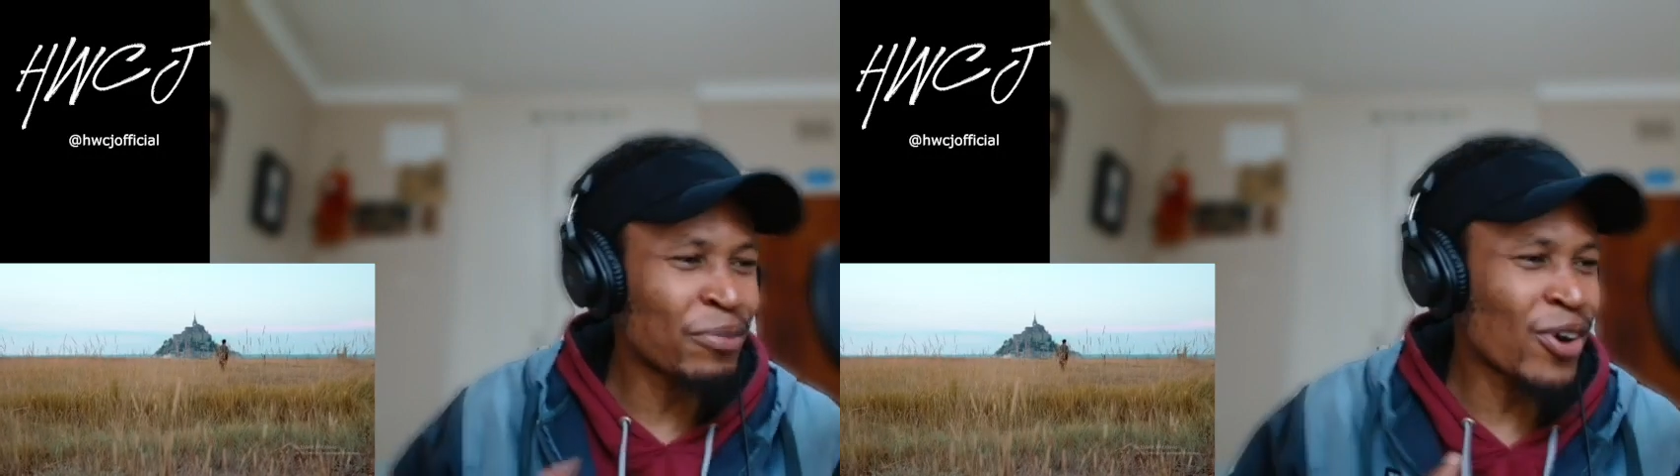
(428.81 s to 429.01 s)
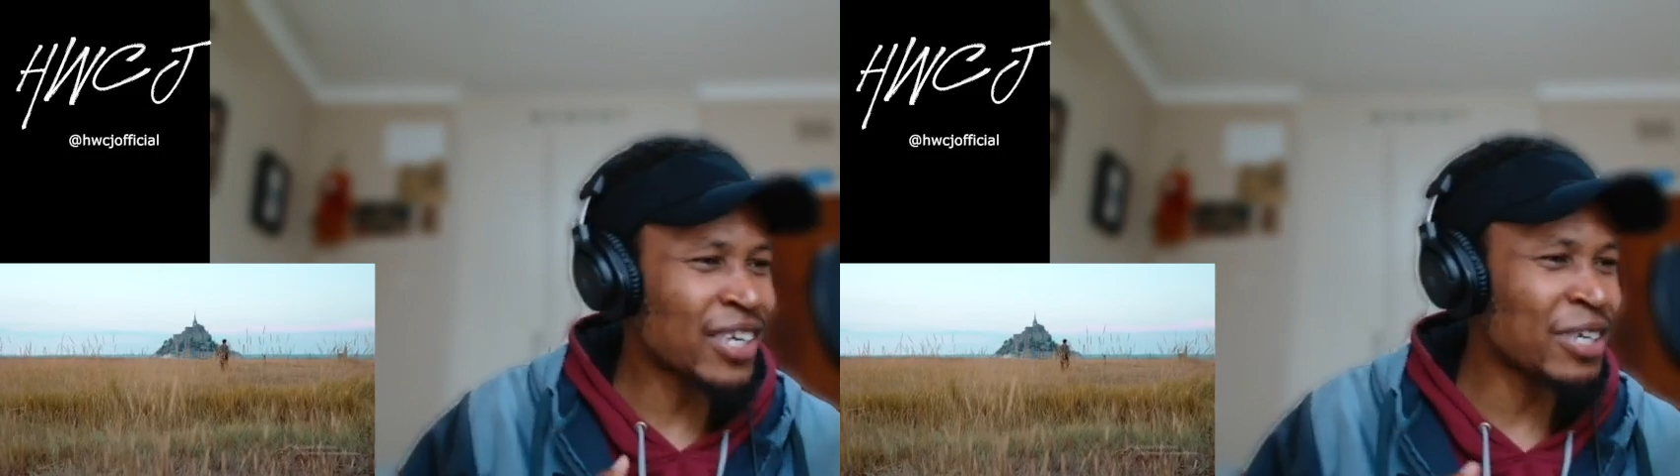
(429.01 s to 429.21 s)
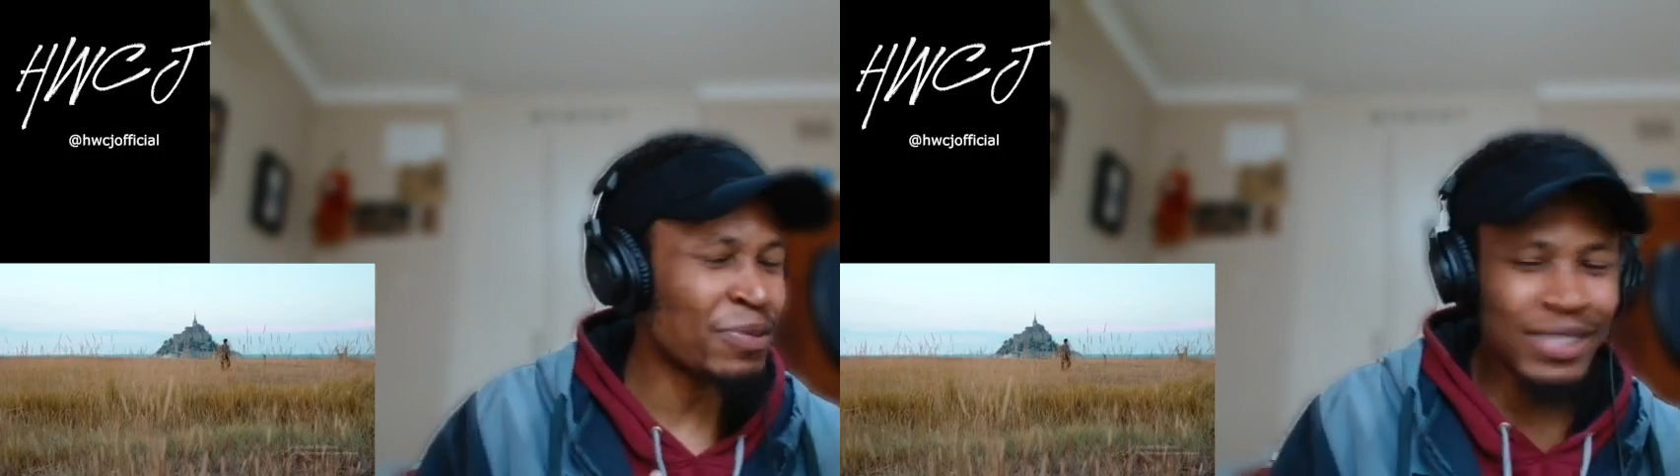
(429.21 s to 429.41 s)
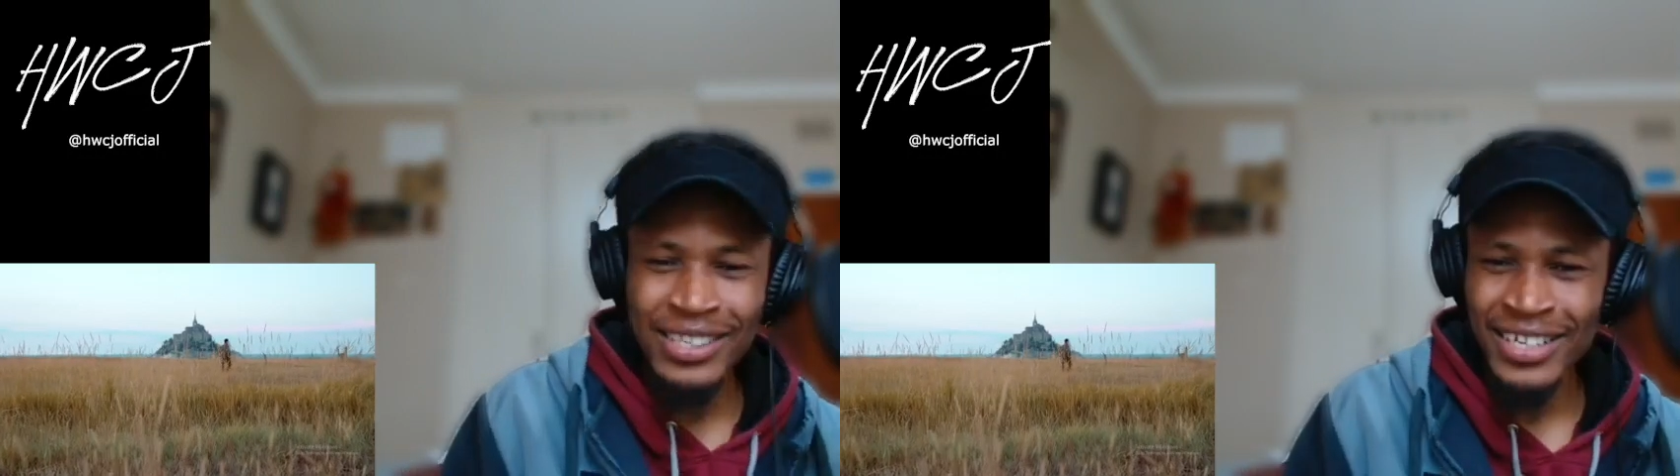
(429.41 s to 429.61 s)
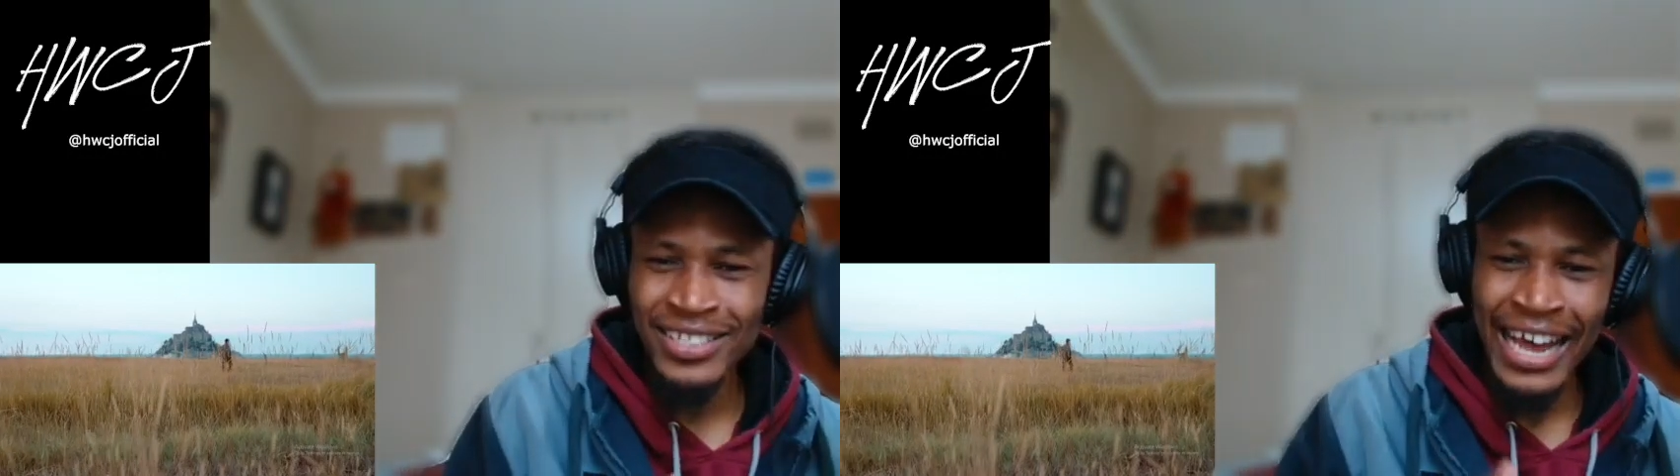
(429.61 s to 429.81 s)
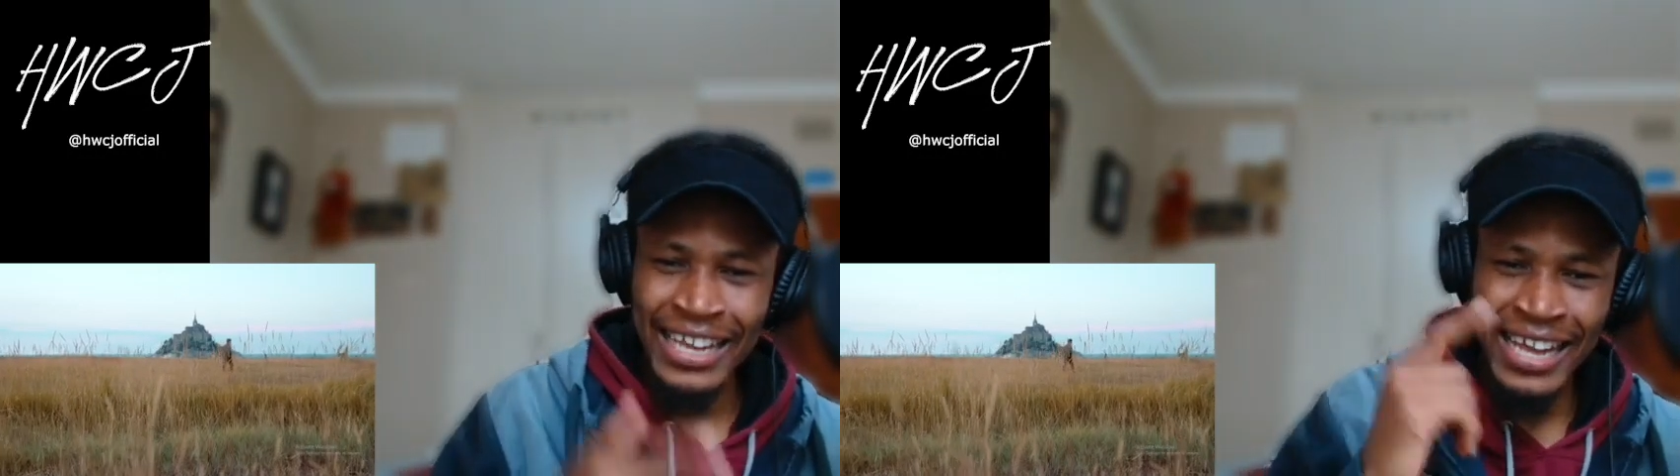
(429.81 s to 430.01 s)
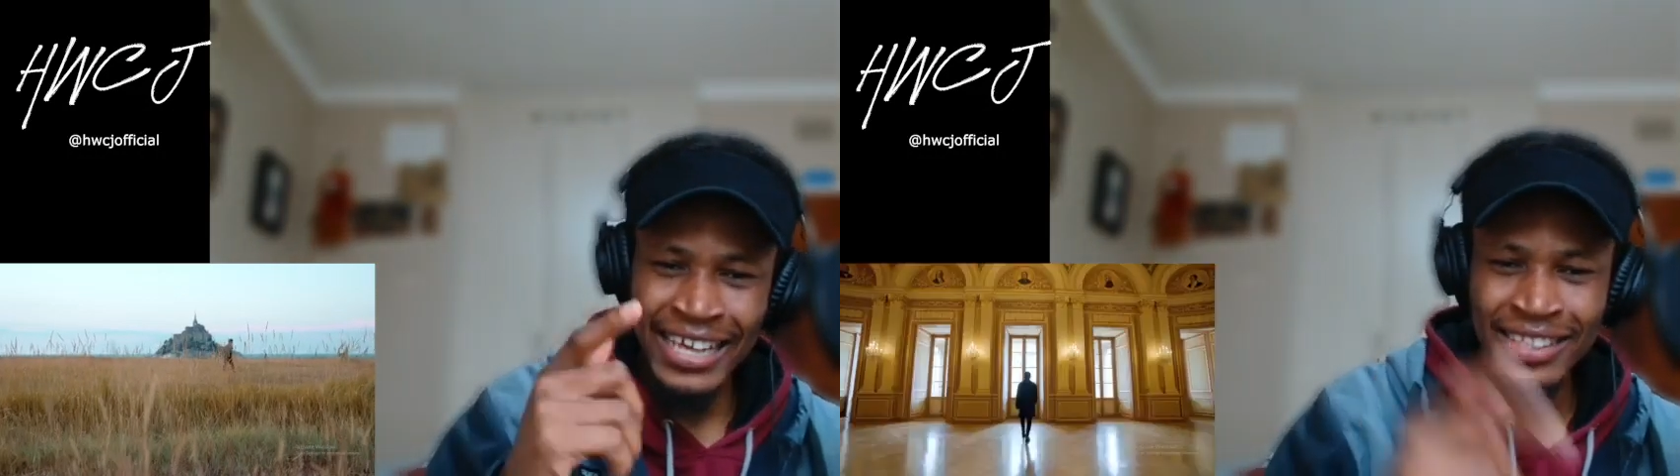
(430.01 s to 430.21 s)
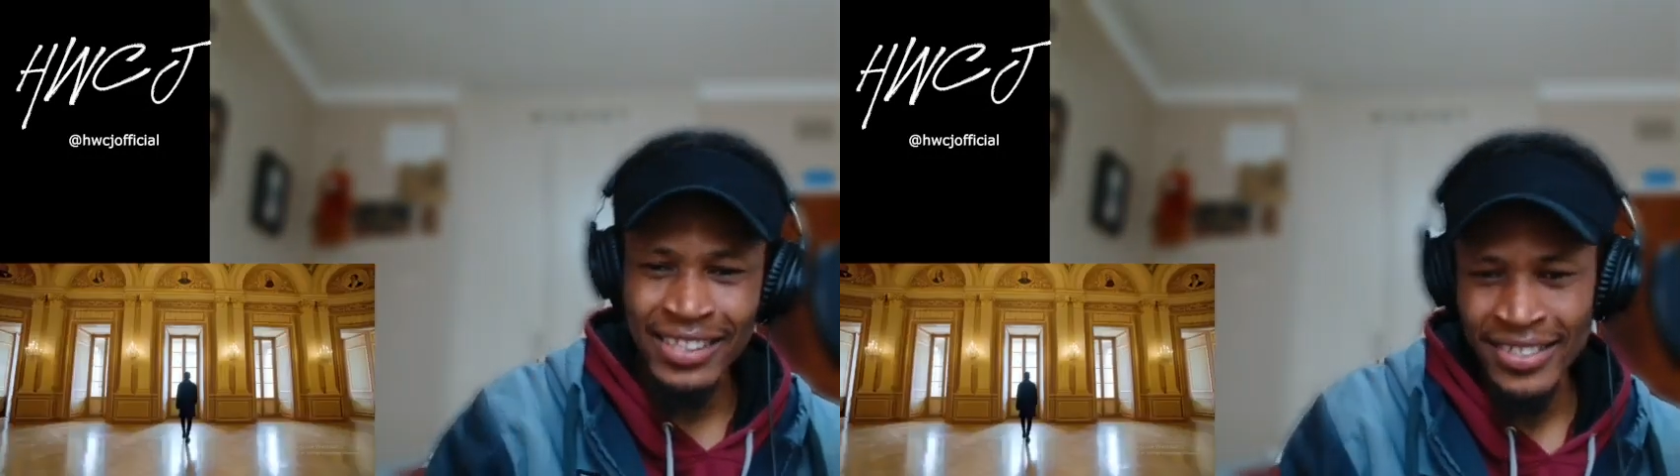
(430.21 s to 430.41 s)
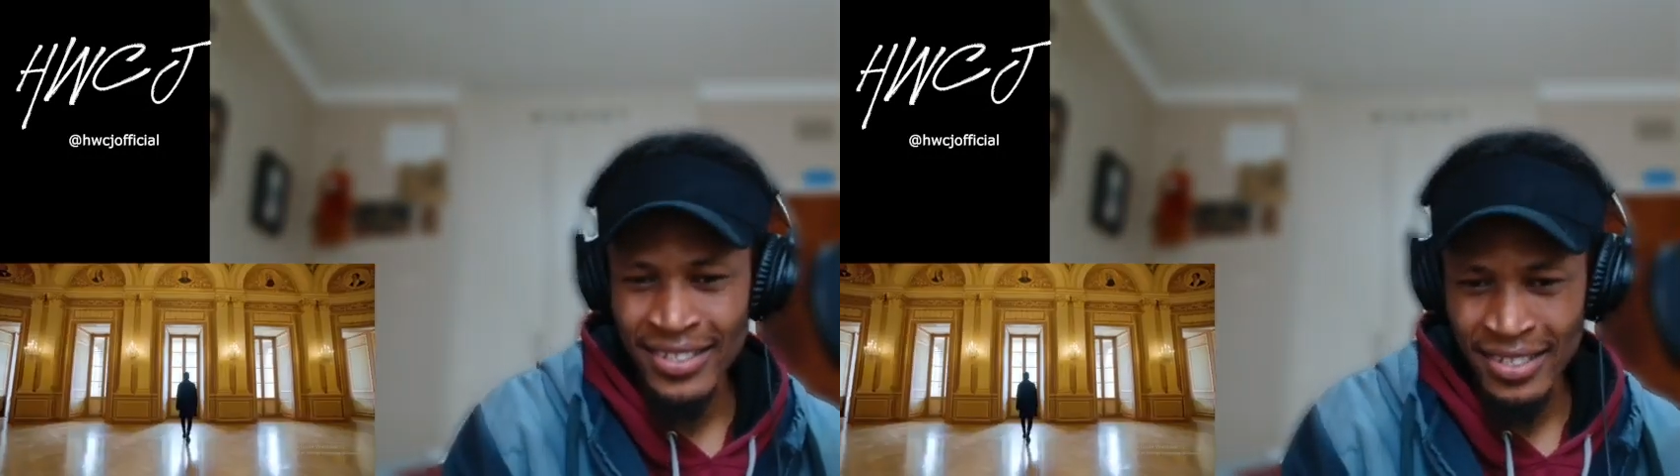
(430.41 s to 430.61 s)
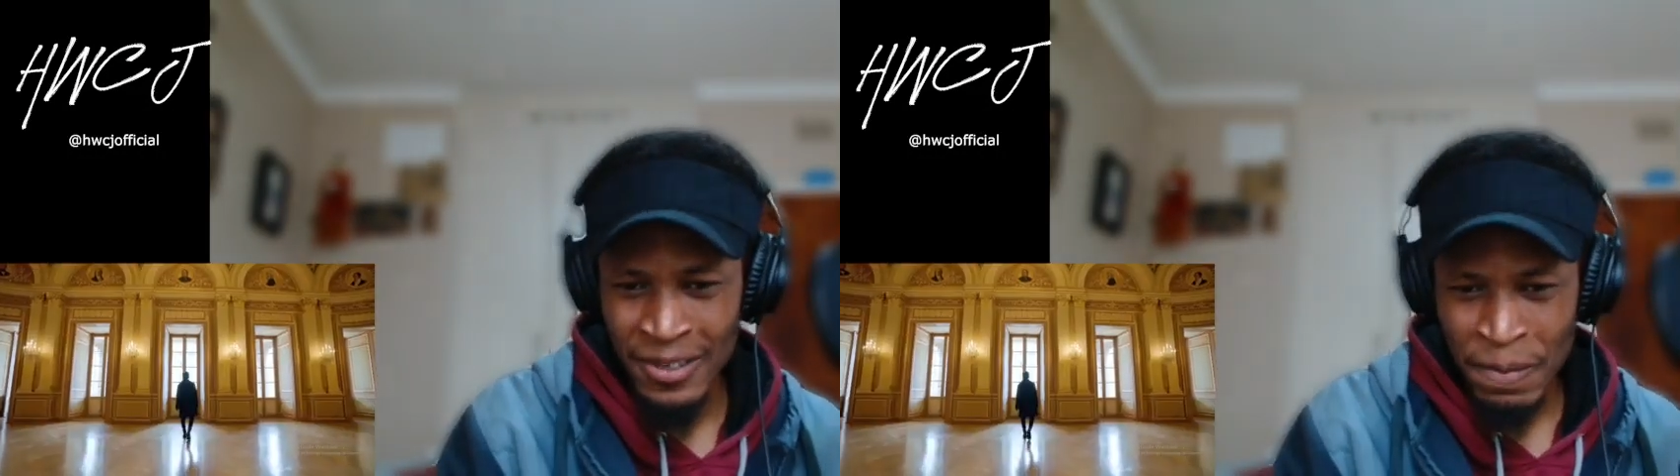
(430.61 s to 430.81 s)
rocking with this. I like this.